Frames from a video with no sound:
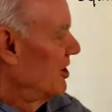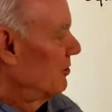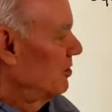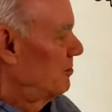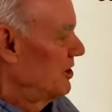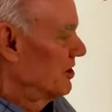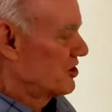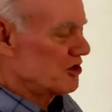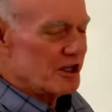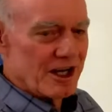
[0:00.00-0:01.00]
would be a,
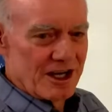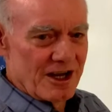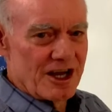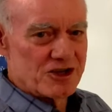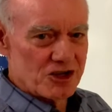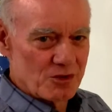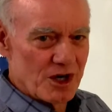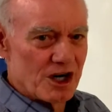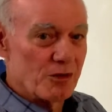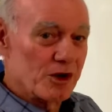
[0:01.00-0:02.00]
a, a
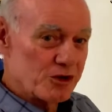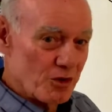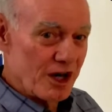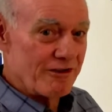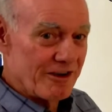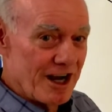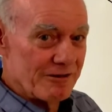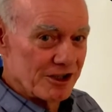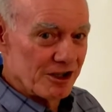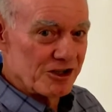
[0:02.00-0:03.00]
square with
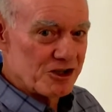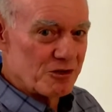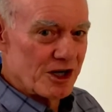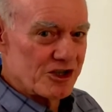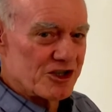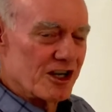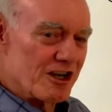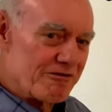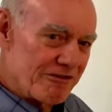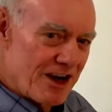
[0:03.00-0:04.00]
25 little squares in
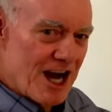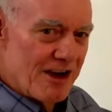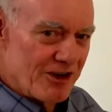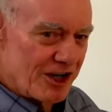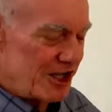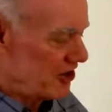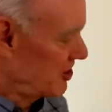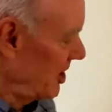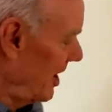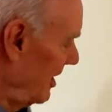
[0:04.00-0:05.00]
it, 5 on each
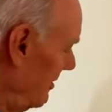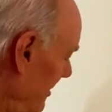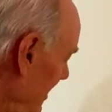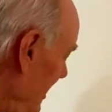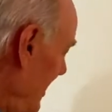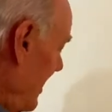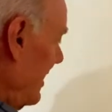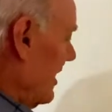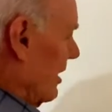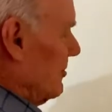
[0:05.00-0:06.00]
side.
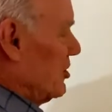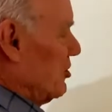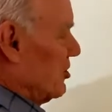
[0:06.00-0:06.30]
Now let me show you